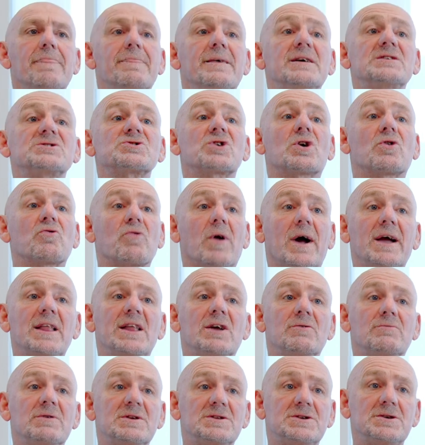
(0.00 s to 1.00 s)
This
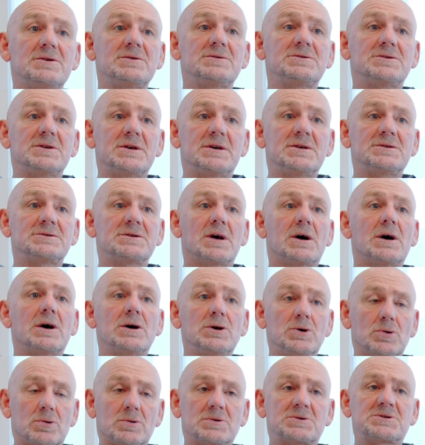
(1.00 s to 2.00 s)
greatly reduces
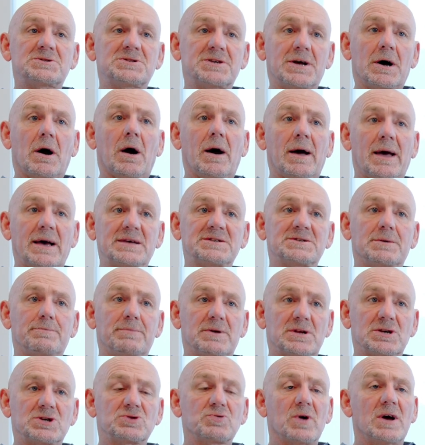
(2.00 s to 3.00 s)
your CIS
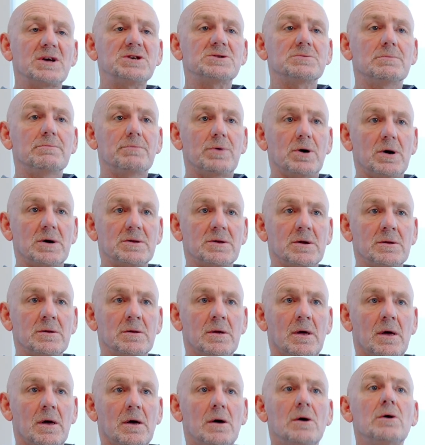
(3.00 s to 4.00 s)
administration burden.
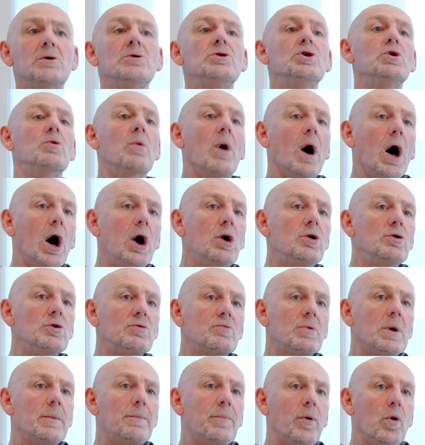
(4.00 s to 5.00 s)
You only
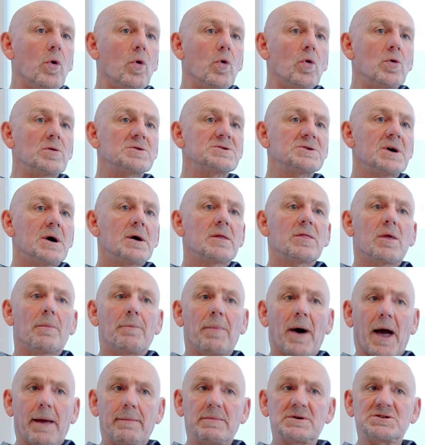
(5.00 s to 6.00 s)
report the
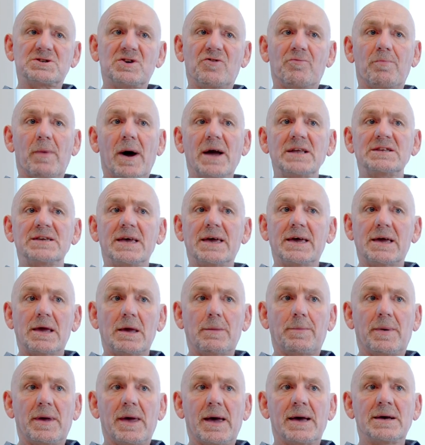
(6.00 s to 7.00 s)
payments you've made to
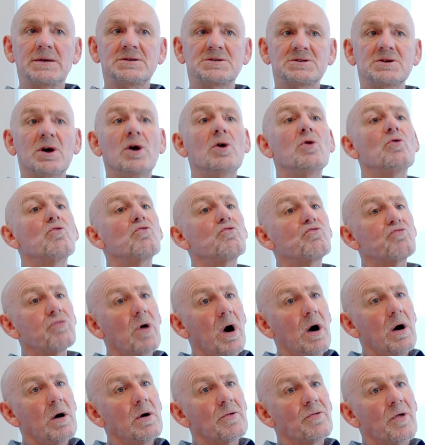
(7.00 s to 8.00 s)
EEBS
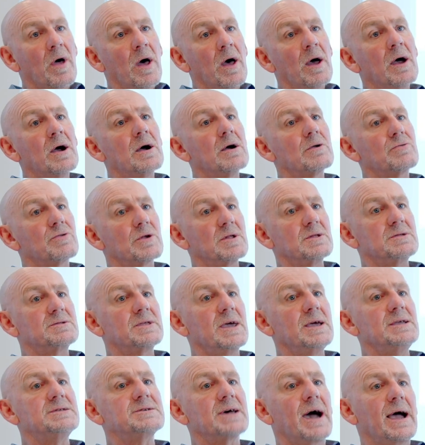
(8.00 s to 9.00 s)
rather than
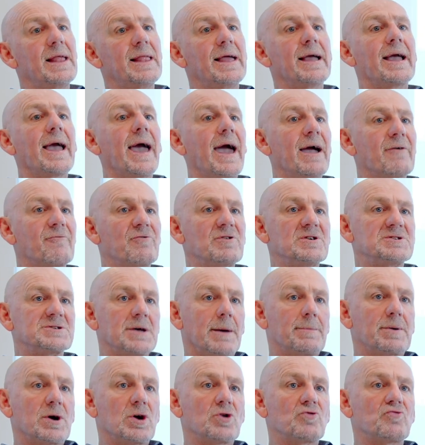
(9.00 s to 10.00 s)
detailing every
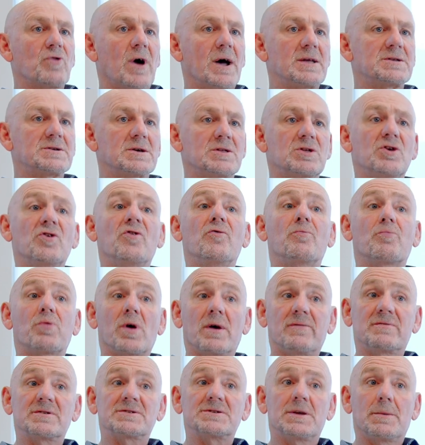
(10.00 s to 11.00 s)
subcontractor that you've
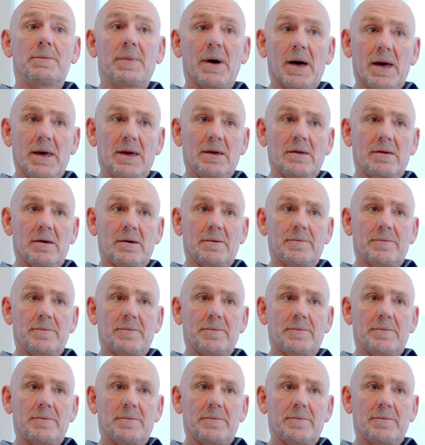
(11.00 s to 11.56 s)
previously paid.